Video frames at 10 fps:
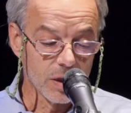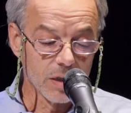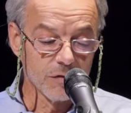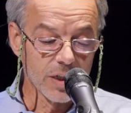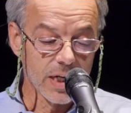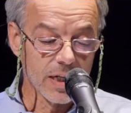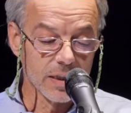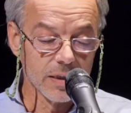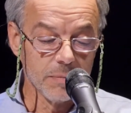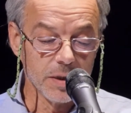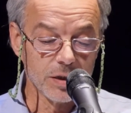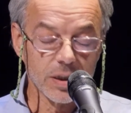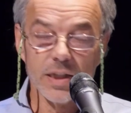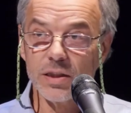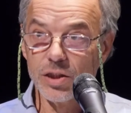on reality be
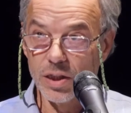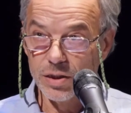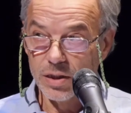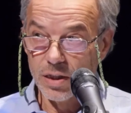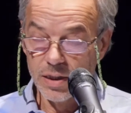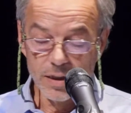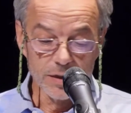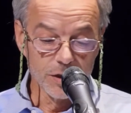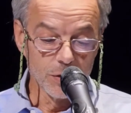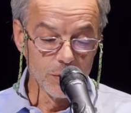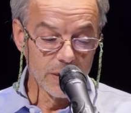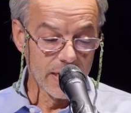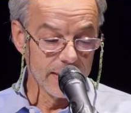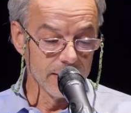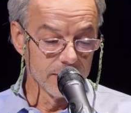set just a little too
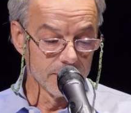tight?"